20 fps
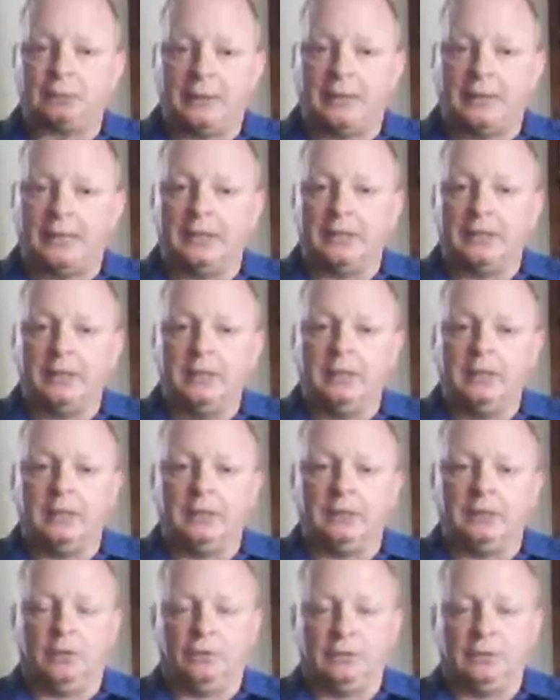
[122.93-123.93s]
read it.
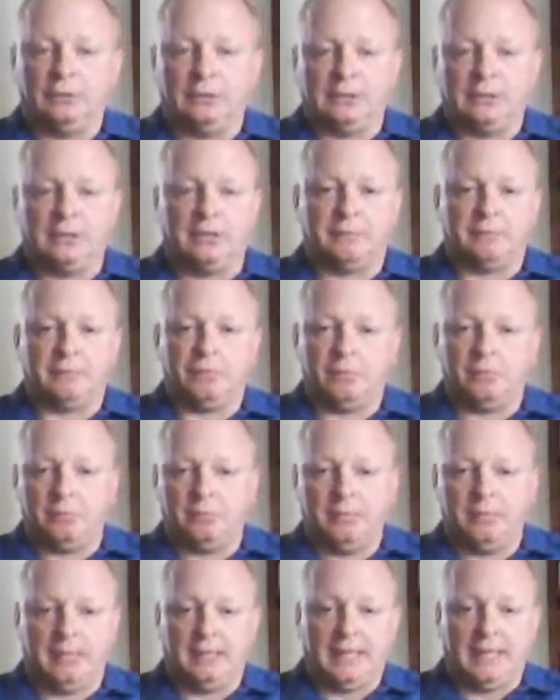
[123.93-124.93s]
Don't submit something to
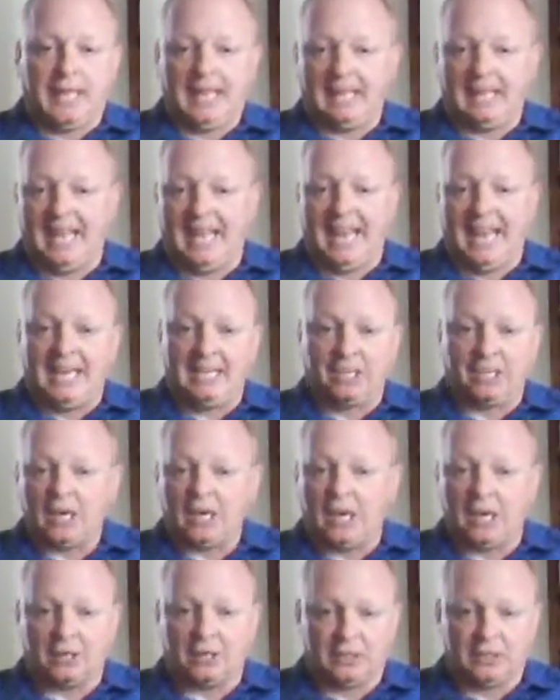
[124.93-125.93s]
me at 8
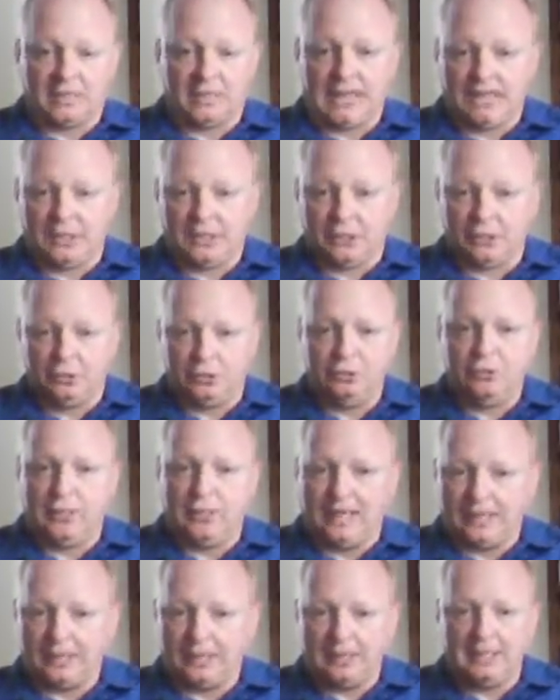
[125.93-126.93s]
o'clock on the night of the due
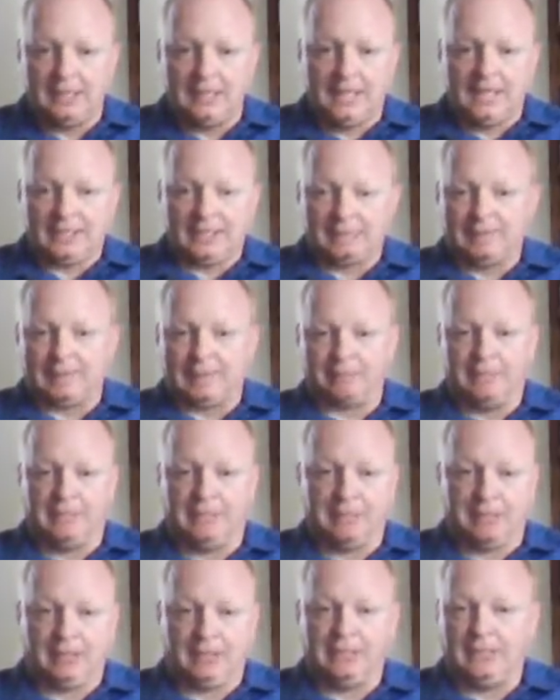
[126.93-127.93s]
date and expect me
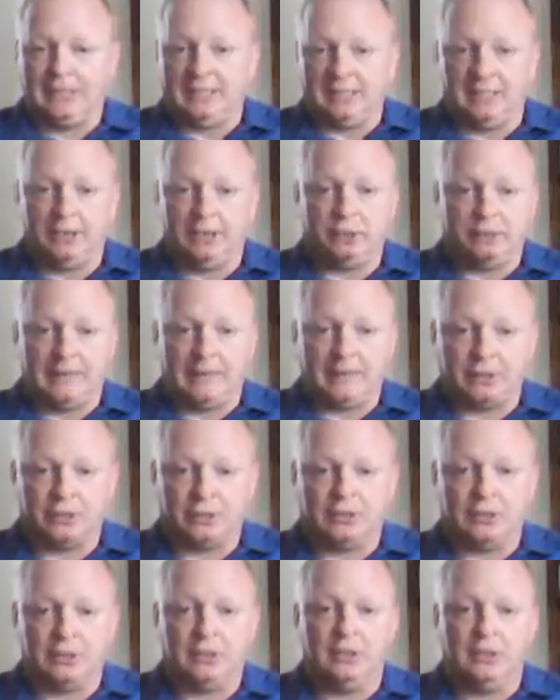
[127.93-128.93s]
to get any notes back to
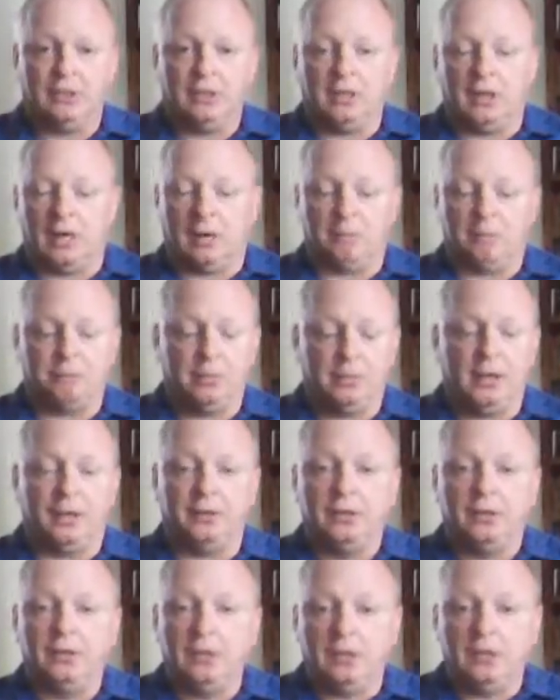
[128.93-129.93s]
you.
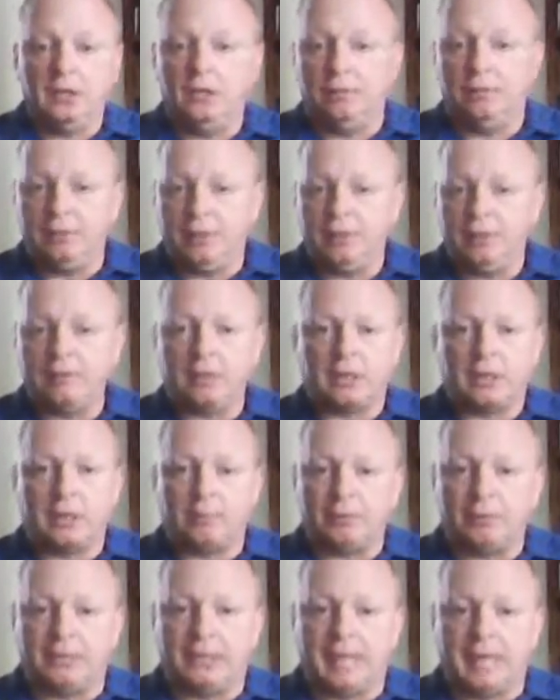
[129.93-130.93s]
But if you give me a
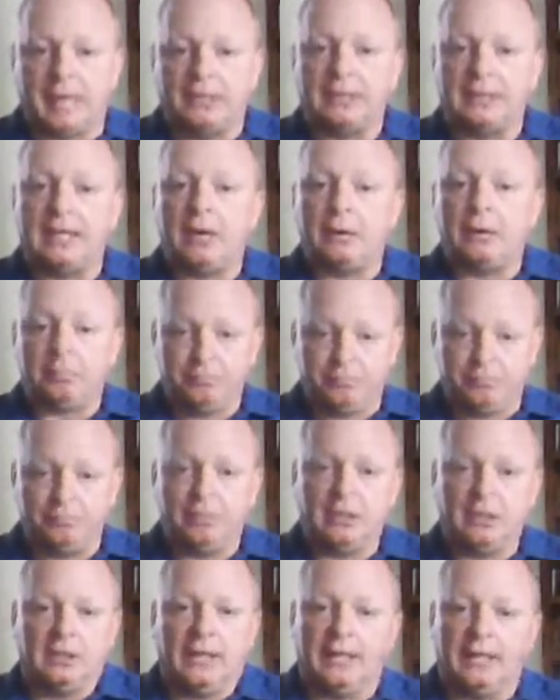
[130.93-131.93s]
couple of days, I'll
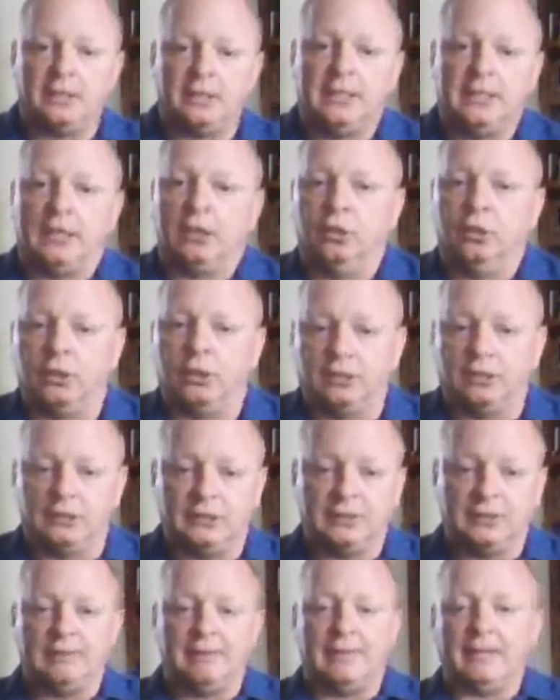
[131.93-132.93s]
be glad to take a look and
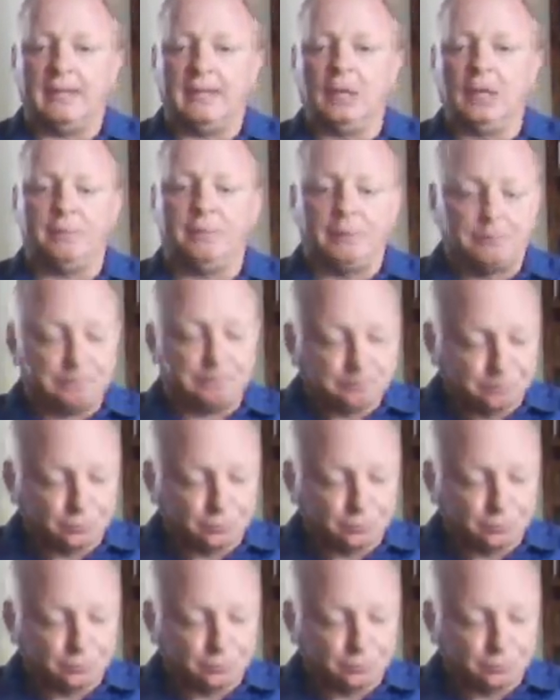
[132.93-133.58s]
see if I can help you.